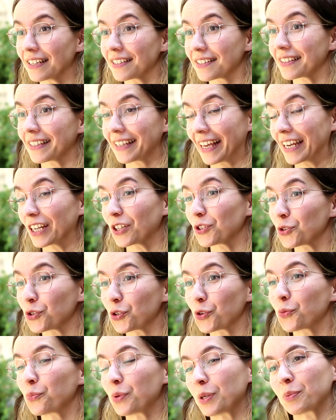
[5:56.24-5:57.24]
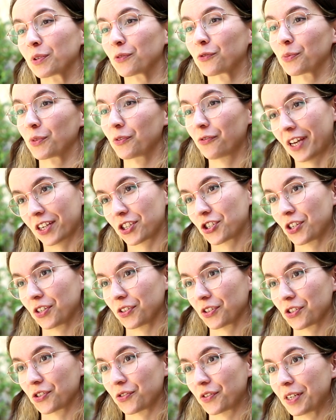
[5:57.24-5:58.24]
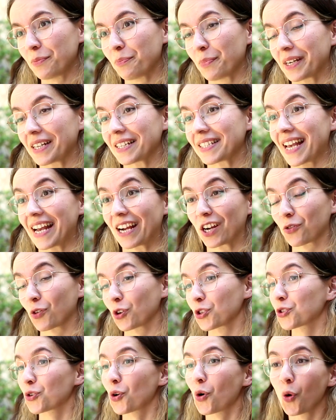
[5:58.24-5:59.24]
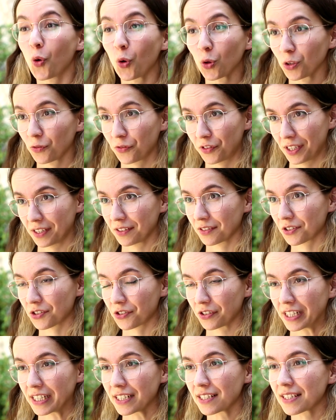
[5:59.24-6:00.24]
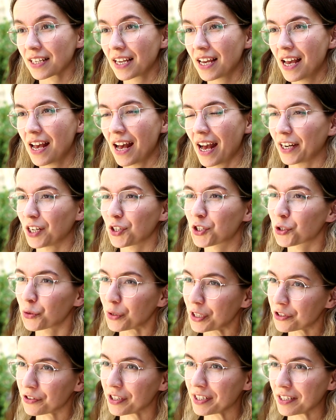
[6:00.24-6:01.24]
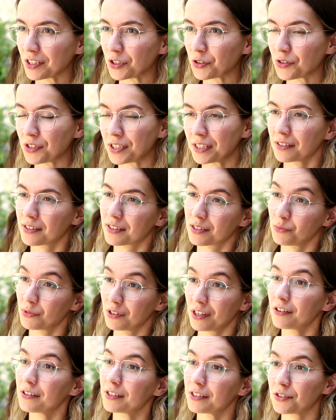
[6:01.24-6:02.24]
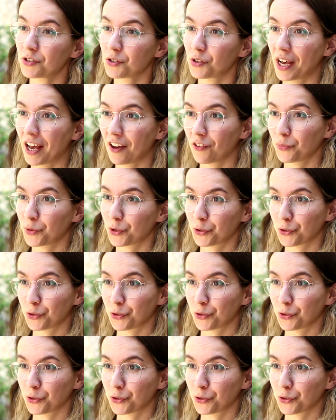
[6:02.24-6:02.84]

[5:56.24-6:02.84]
and getting to know people from the fashion industry, but it's across all of the industries. And it's so interesting to see the similarities you have,